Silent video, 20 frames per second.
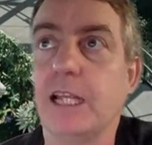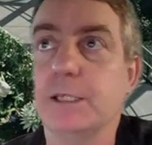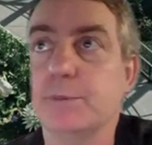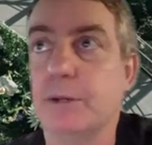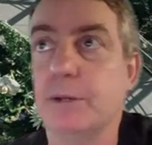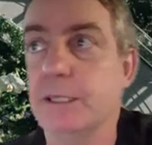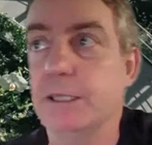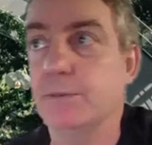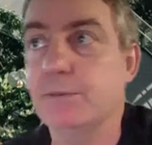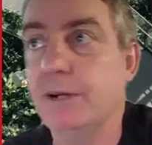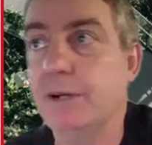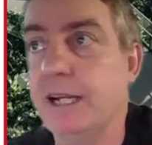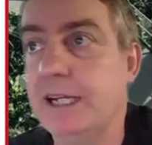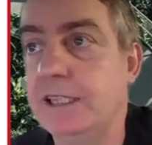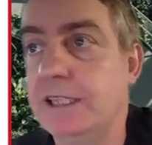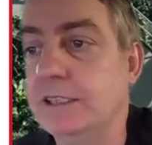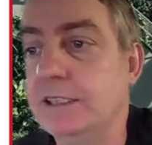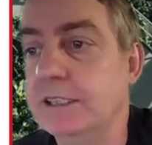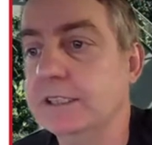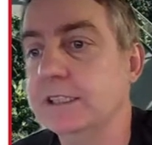Expense
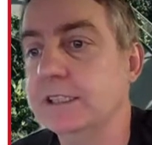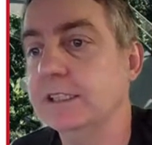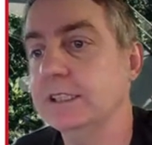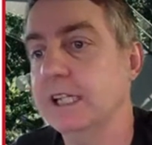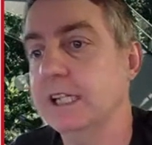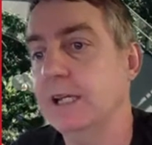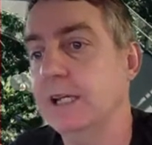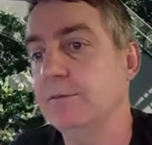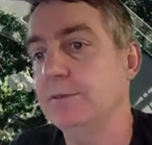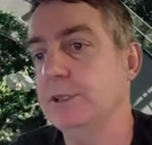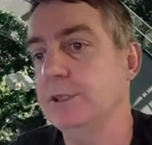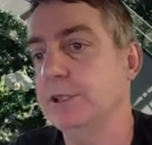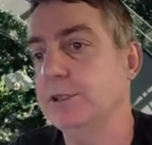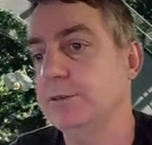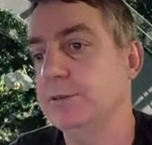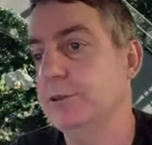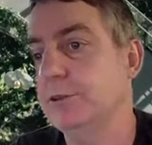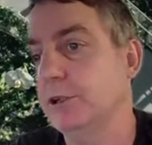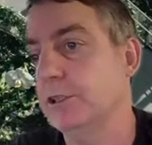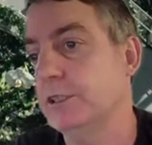planning is the same. So
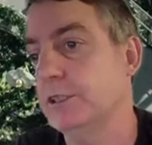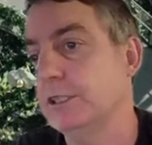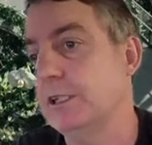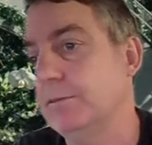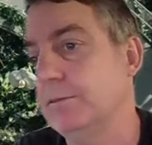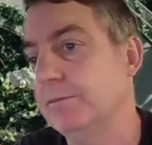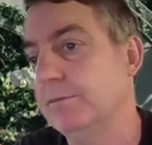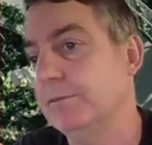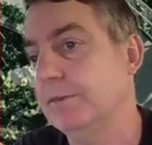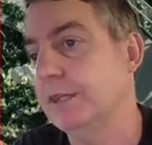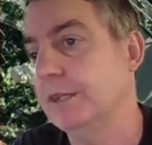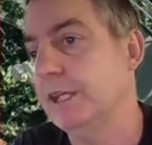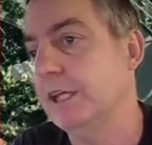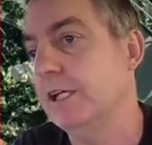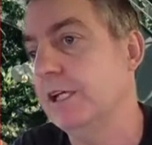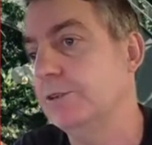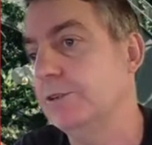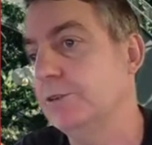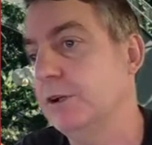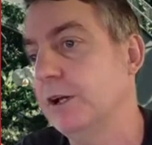you've got
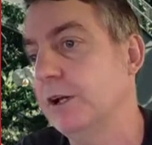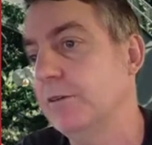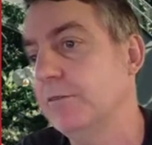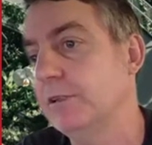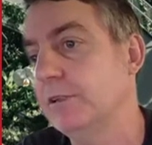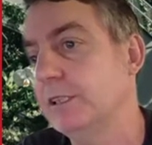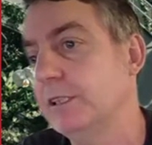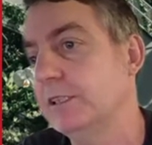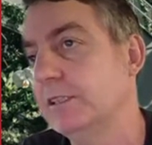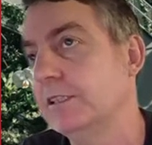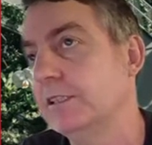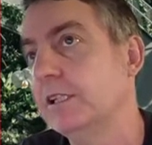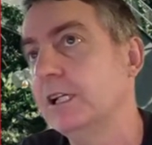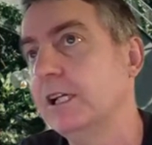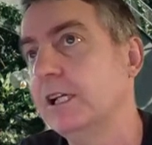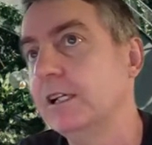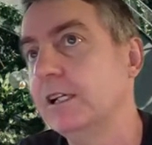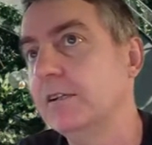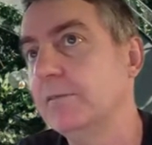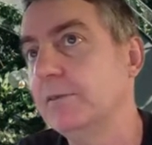drivers
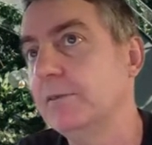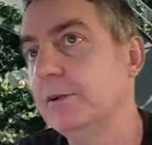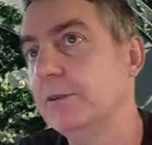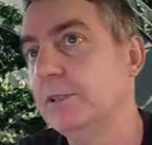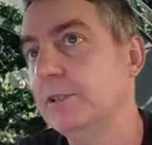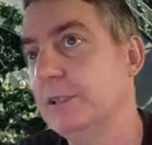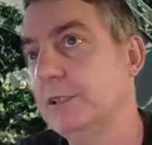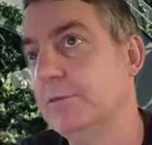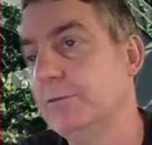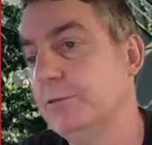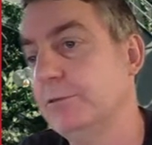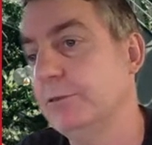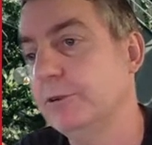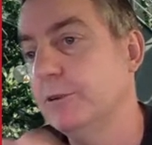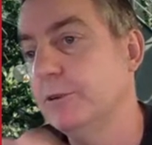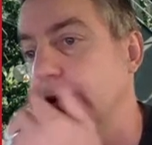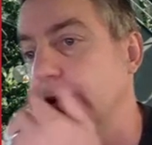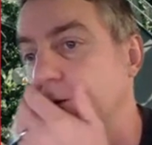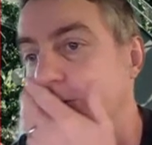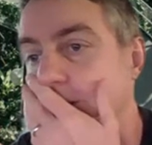built in
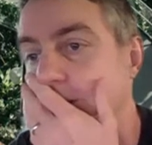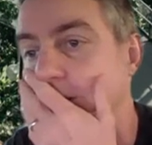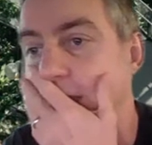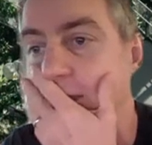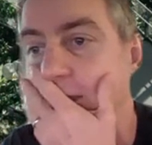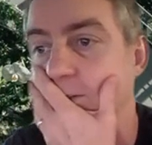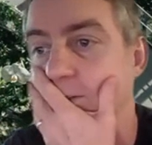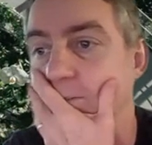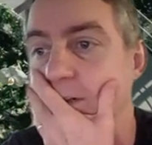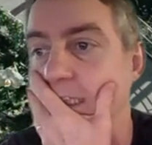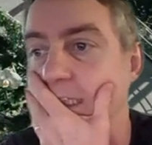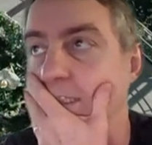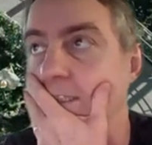for sales and